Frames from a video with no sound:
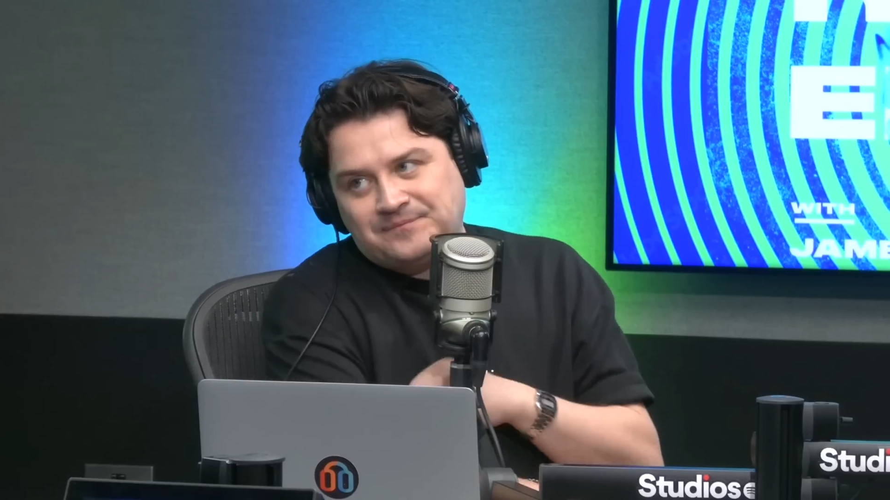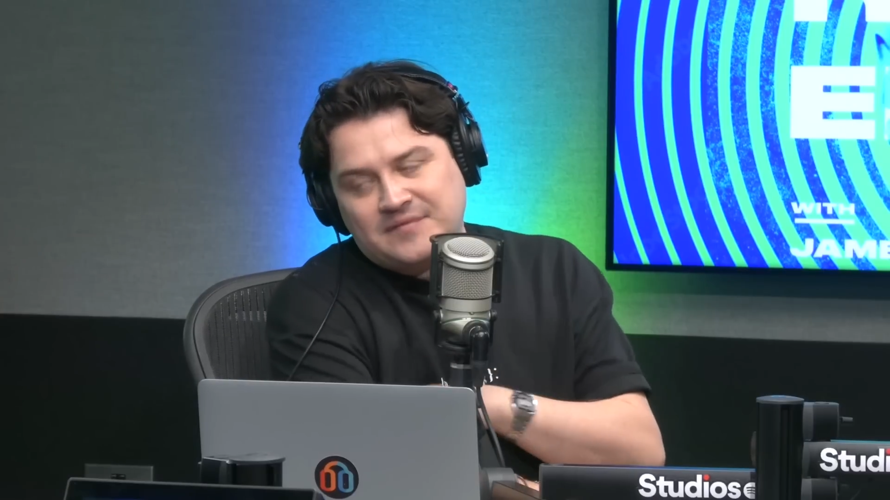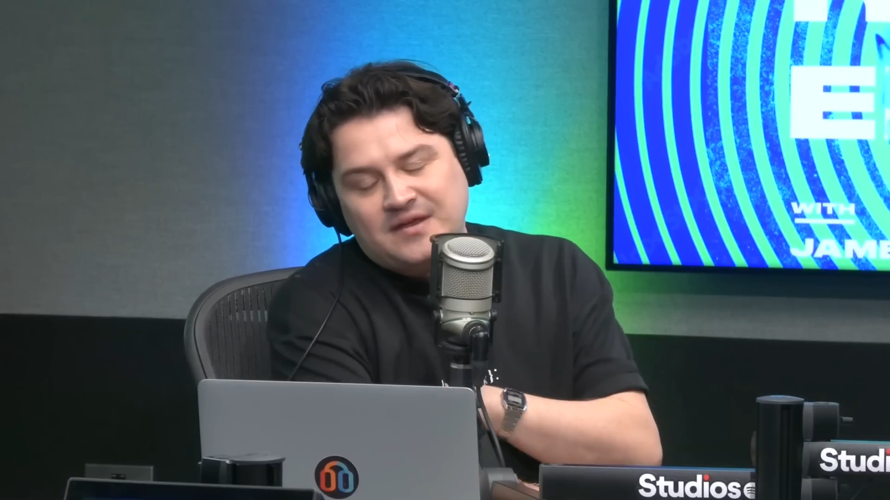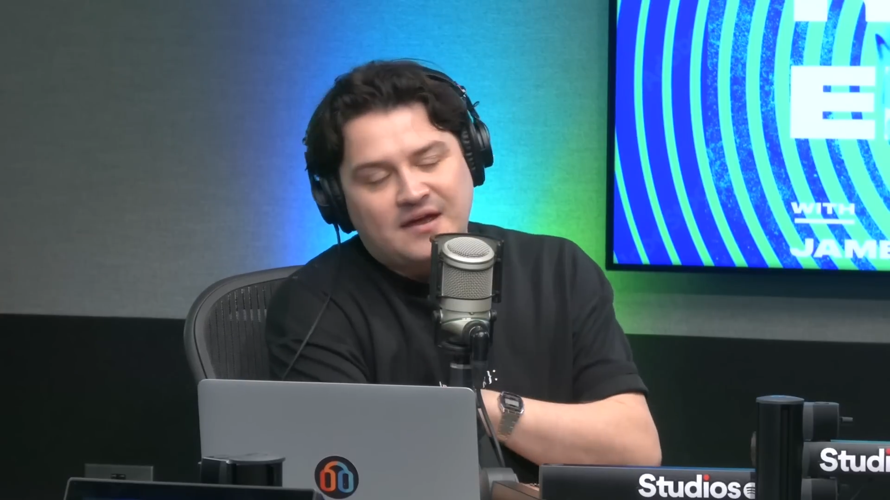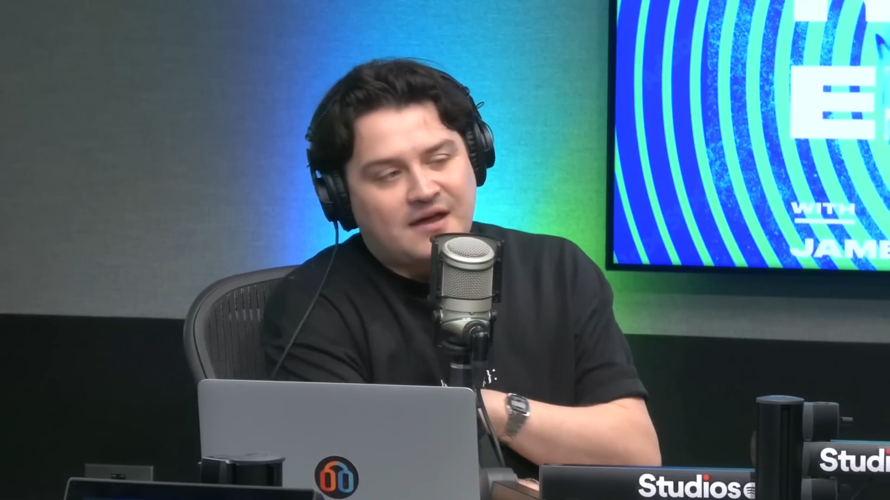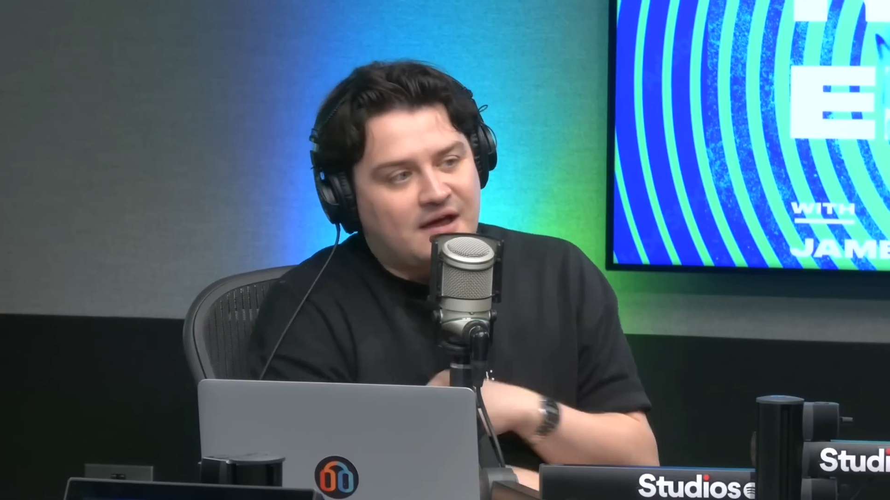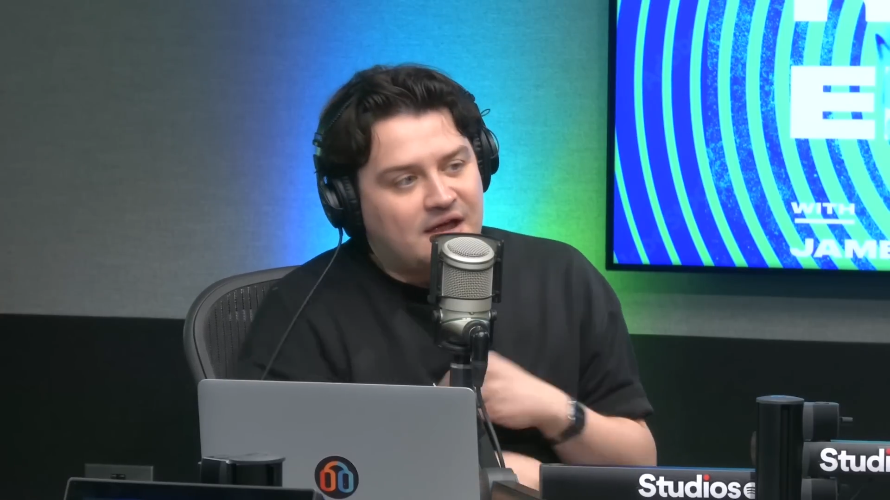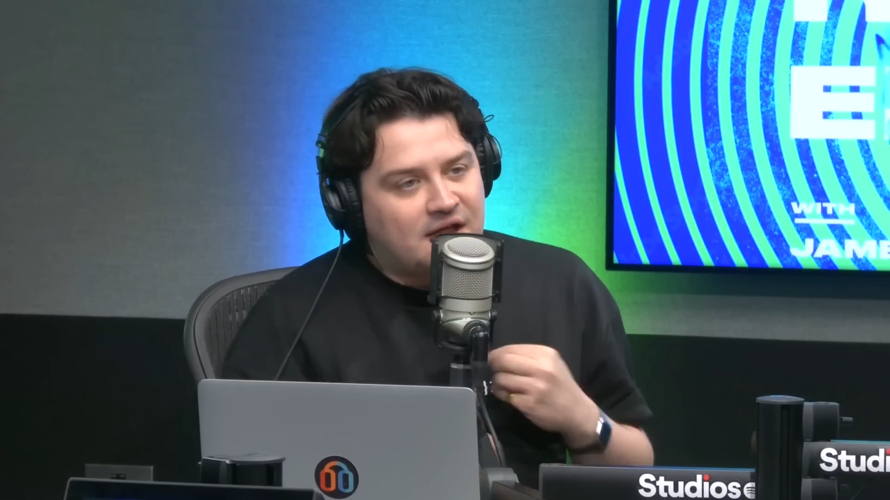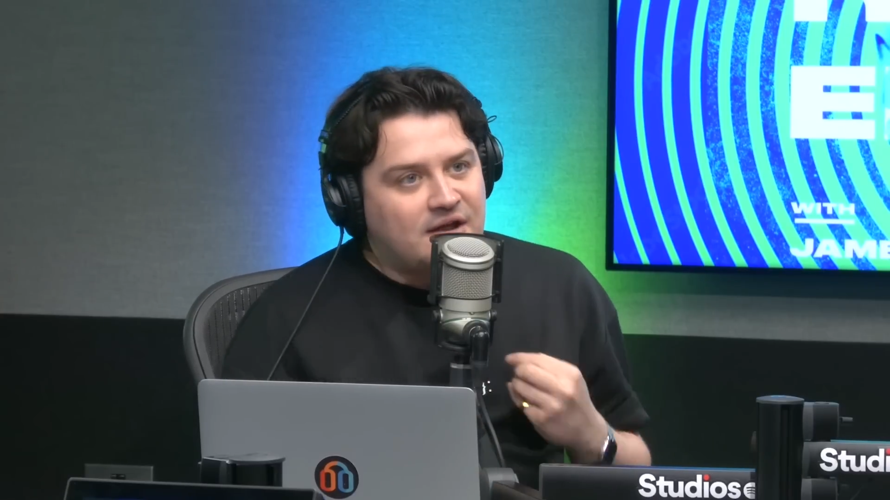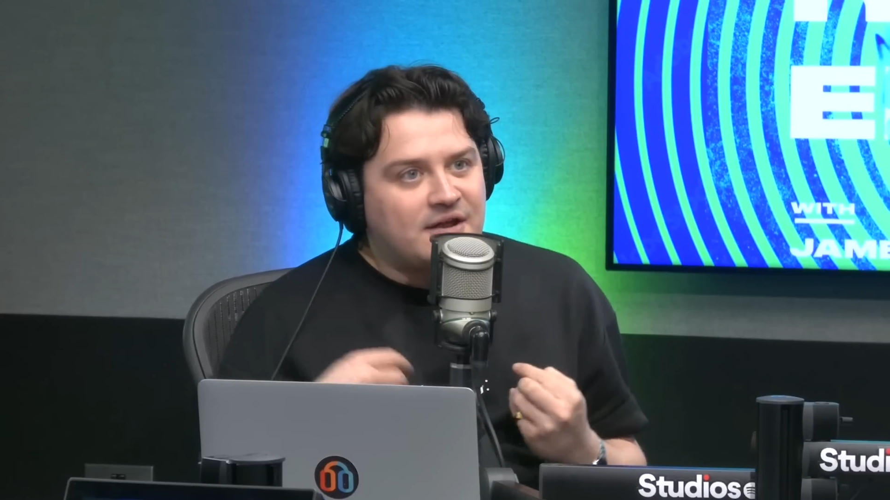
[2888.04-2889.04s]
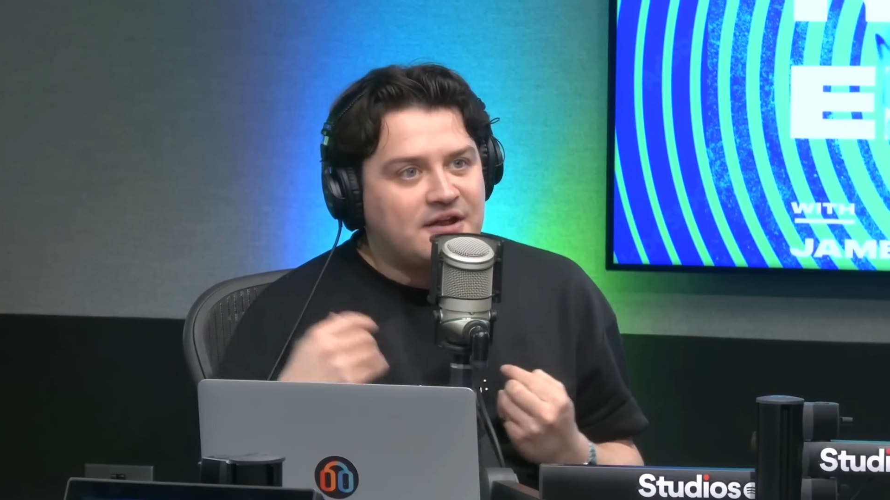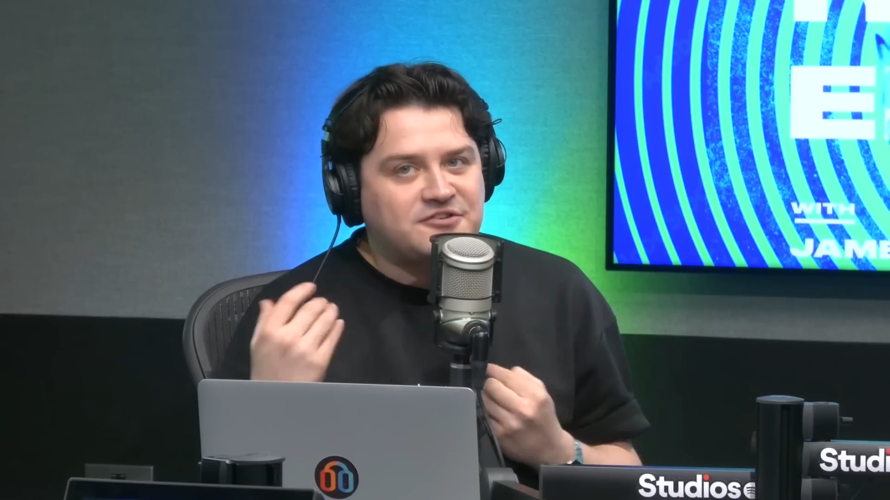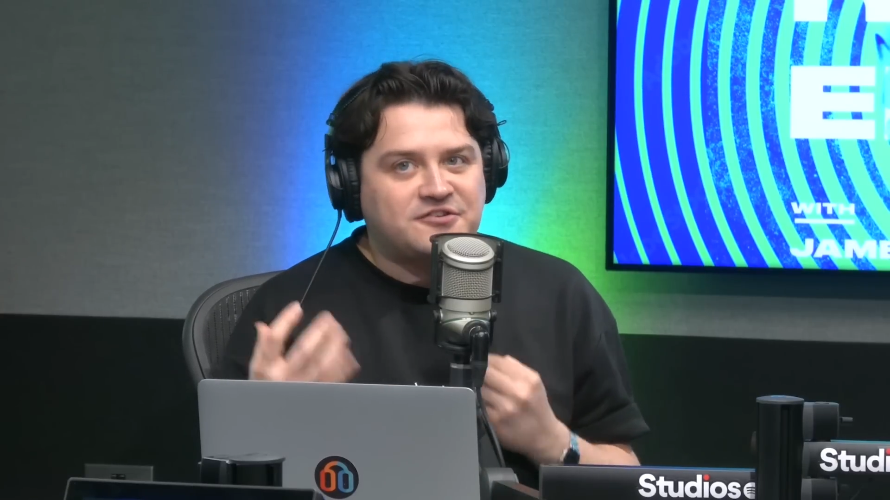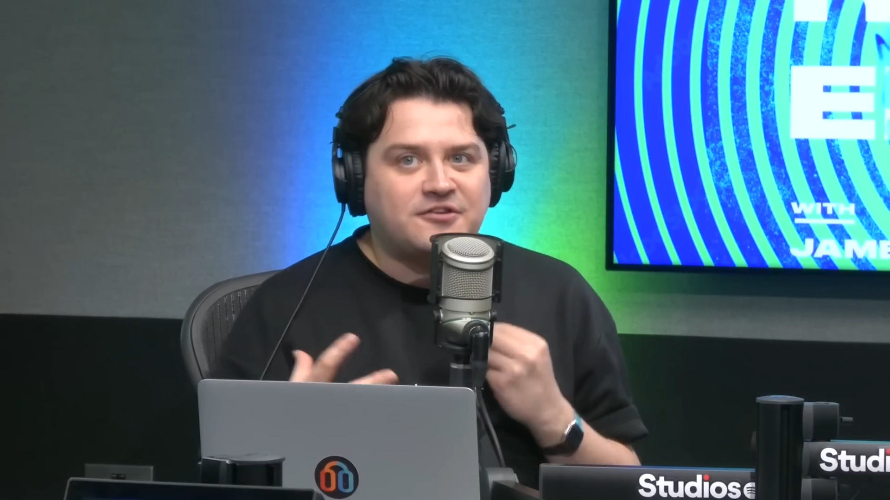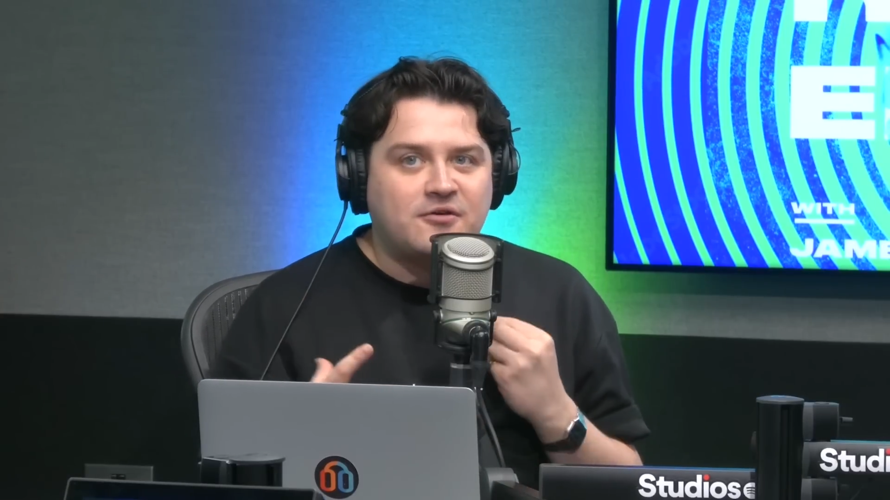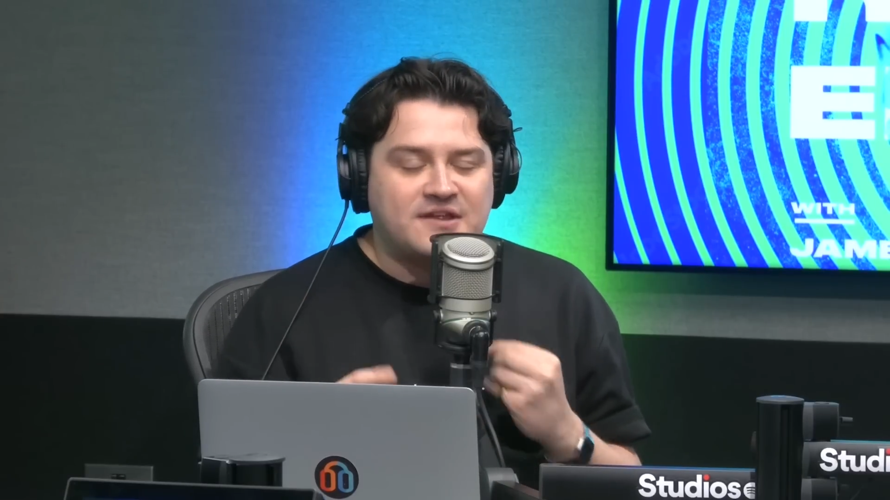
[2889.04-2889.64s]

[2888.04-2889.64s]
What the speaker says: Yeah, and I just don't.